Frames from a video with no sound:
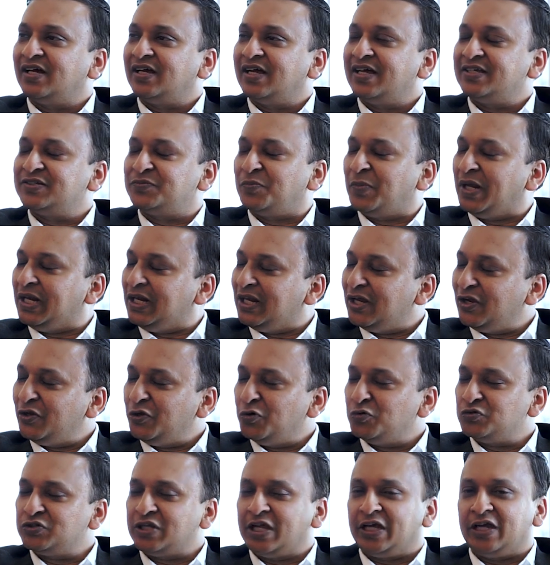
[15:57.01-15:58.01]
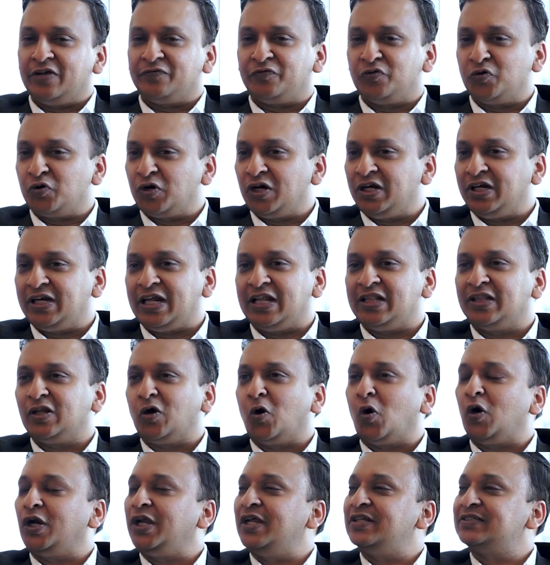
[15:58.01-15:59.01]
is Meliá using, if you can tell the
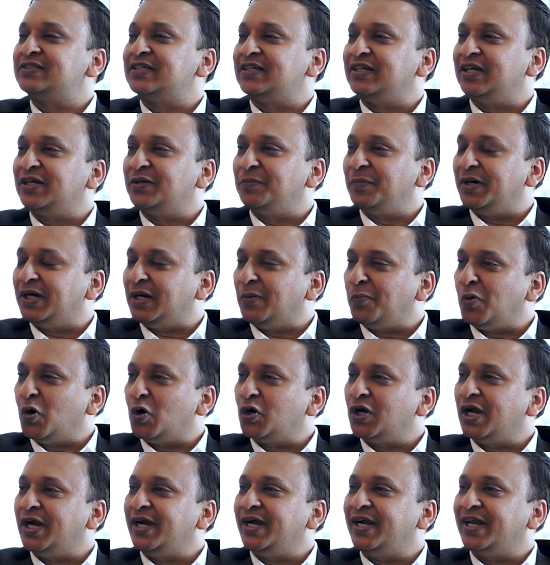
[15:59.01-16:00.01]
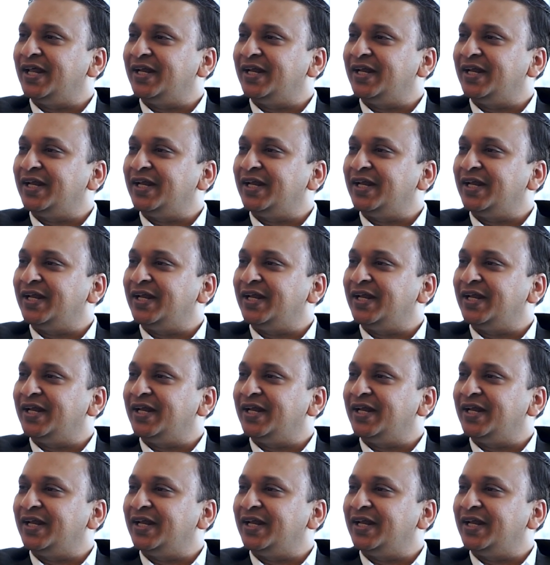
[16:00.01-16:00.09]
audience a little bit about it?